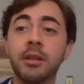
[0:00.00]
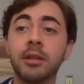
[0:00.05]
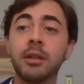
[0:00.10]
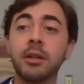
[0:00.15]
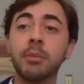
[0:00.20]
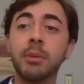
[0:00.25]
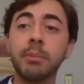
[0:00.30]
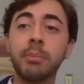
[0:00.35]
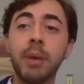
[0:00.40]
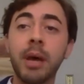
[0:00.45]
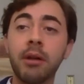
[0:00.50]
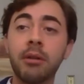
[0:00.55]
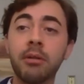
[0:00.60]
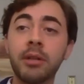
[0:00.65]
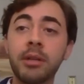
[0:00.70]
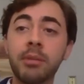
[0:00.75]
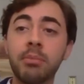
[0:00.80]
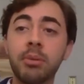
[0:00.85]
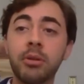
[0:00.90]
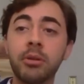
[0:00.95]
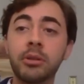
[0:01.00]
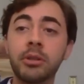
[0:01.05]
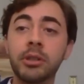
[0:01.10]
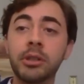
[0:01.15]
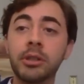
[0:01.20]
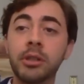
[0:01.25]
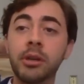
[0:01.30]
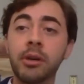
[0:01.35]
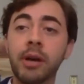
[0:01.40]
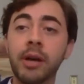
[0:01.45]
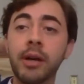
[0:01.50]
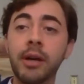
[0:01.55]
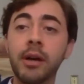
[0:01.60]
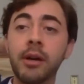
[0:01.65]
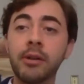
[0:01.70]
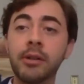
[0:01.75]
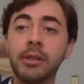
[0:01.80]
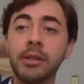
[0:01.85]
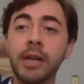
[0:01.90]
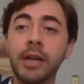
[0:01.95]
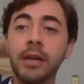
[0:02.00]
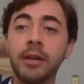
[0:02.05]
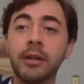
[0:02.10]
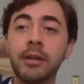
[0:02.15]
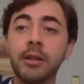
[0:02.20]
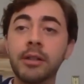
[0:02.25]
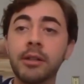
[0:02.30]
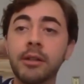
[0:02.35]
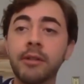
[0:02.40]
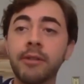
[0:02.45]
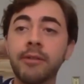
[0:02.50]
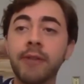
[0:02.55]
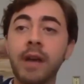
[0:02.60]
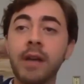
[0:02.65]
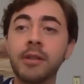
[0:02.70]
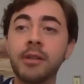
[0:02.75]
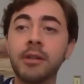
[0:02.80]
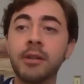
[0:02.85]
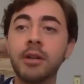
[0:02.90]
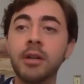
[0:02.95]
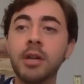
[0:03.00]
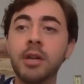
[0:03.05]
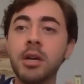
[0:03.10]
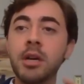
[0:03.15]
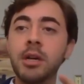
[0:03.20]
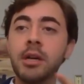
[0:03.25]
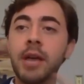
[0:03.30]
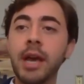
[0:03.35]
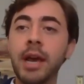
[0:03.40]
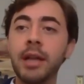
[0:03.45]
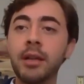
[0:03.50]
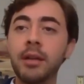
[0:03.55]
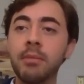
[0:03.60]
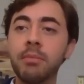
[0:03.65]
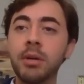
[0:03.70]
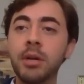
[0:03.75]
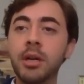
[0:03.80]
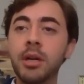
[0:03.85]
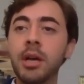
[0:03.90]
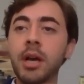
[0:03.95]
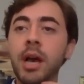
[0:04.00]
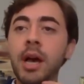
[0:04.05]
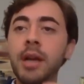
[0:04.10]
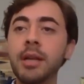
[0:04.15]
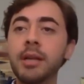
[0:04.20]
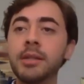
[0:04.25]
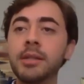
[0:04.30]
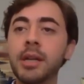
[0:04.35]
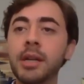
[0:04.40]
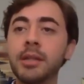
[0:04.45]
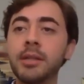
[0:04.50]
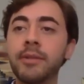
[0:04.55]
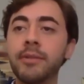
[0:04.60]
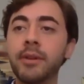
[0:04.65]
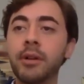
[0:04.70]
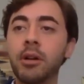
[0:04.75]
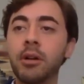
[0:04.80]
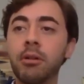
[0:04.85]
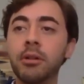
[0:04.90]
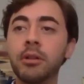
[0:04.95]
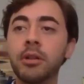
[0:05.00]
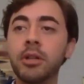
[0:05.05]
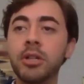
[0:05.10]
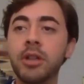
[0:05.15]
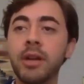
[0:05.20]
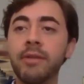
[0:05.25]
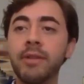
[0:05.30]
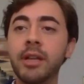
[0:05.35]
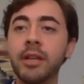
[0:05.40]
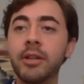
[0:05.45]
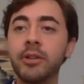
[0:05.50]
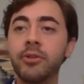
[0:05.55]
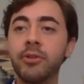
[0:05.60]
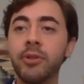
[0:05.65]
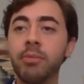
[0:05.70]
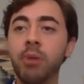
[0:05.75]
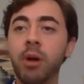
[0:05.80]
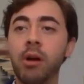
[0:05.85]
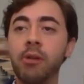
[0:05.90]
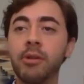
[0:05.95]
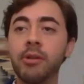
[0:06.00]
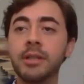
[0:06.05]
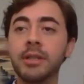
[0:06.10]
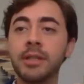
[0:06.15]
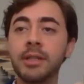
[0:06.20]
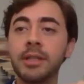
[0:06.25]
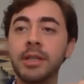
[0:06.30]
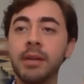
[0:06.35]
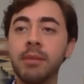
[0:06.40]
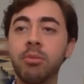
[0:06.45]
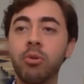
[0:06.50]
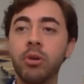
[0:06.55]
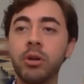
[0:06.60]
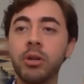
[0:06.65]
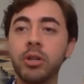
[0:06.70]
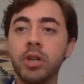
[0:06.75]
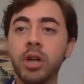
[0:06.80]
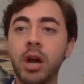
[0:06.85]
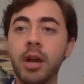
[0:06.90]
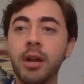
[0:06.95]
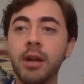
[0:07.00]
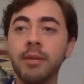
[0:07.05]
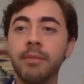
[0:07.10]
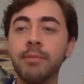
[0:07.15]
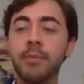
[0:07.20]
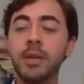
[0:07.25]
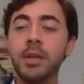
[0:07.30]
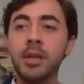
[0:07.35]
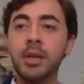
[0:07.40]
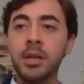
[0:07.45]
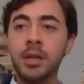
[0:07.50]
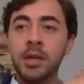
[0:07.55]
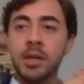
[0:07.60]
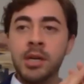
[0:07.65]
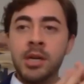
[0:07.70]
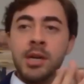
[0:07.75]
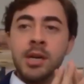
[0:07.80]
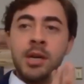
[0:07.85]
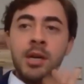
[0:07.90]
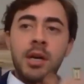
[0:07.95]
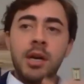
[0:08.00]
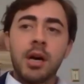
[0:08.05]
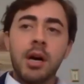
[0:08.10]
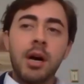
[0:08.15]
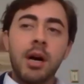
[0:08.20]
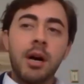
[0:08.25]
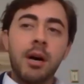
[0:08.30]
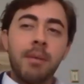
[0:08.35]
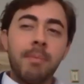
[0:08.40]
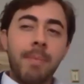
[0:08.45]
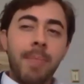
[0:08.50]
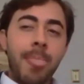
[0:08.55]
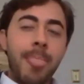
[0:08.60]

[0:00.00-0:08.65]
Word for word: a little bit better, Leopold, just so I understand and it's a little faster. Caleb, any sense of the current longevity industry progress in Singapore and China? Um,